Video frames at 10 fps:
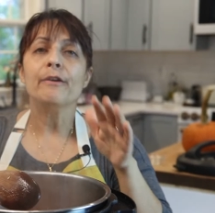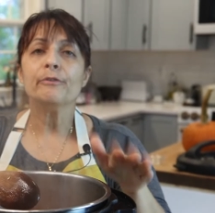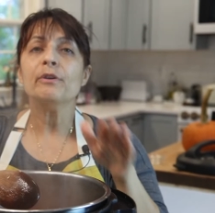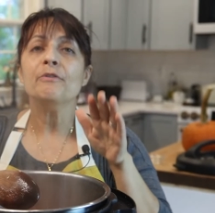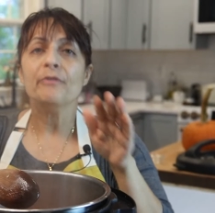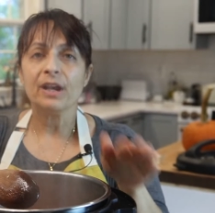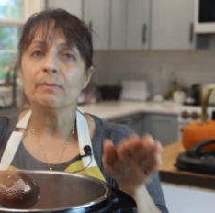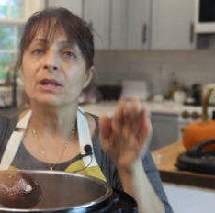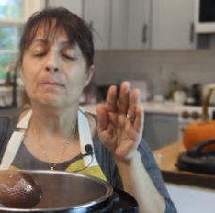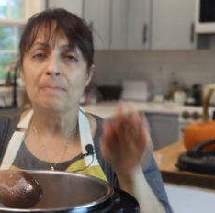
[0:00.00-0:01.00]
Every
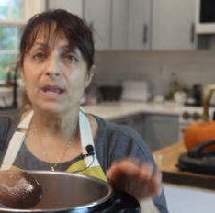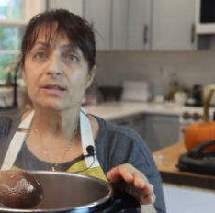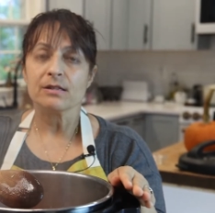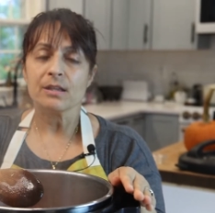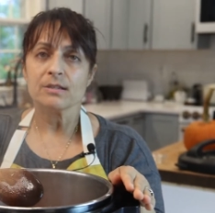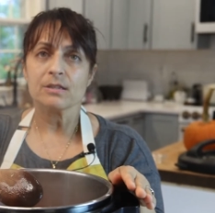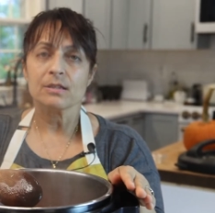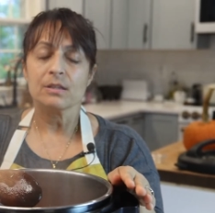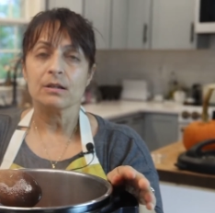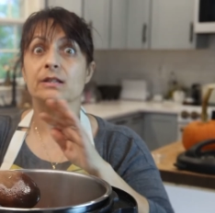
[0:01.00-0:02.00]
family makes
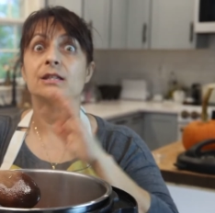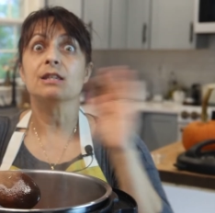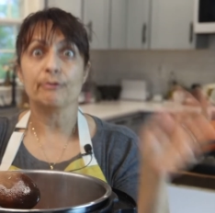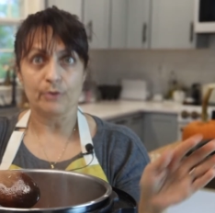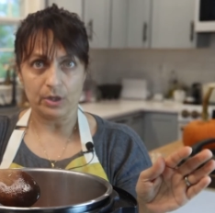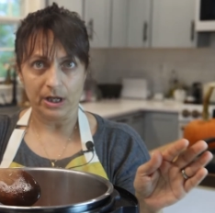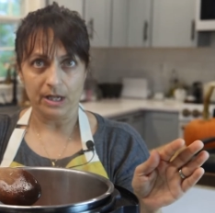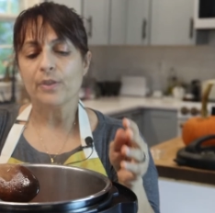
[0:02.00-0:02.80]
this differently.